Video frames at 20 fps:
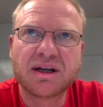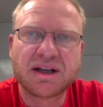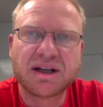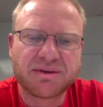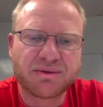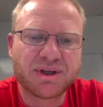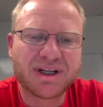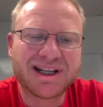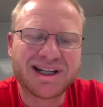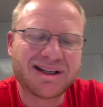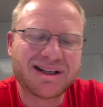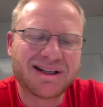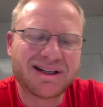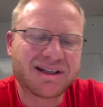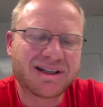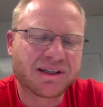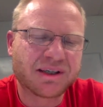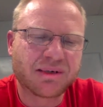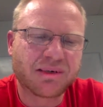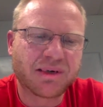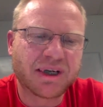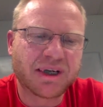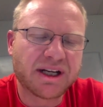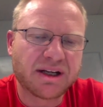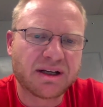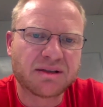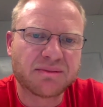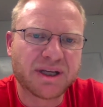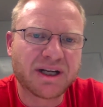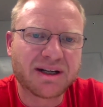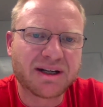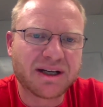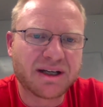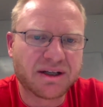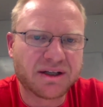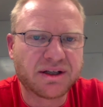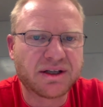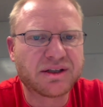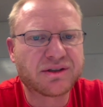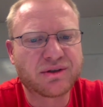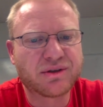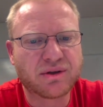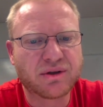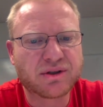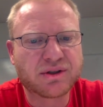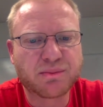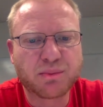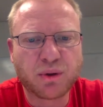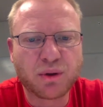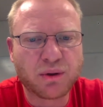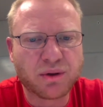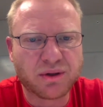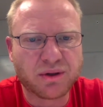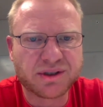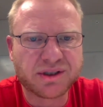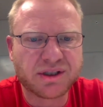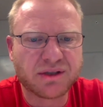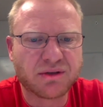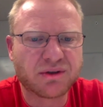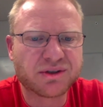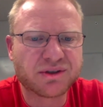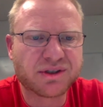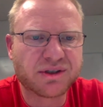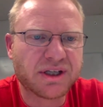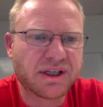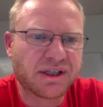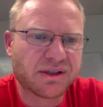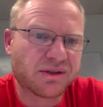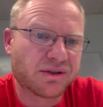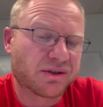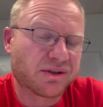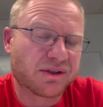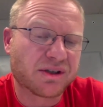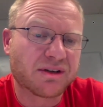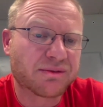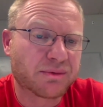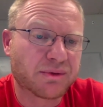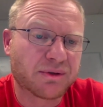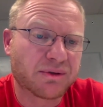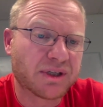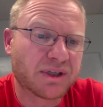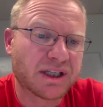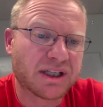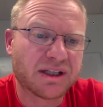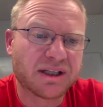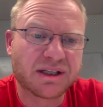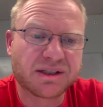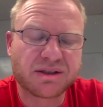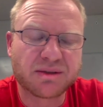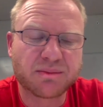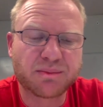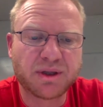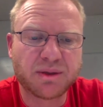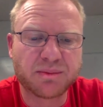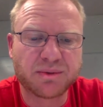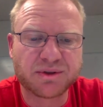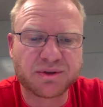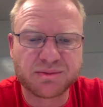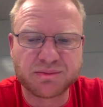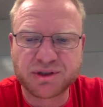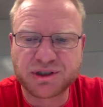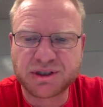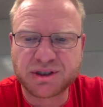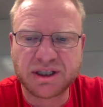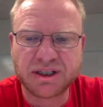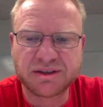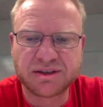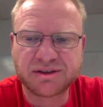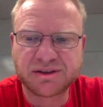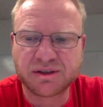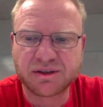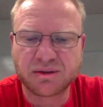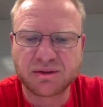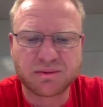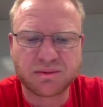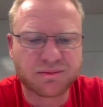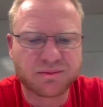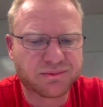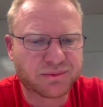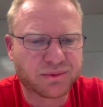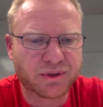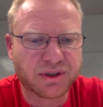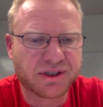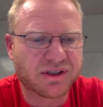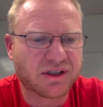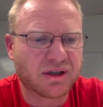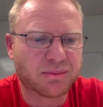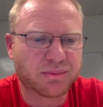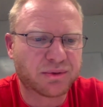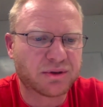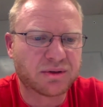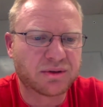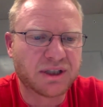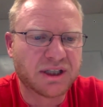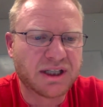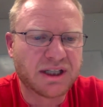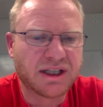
really integrating metadata into those portals and also into software really that's on people's machines. So, for example,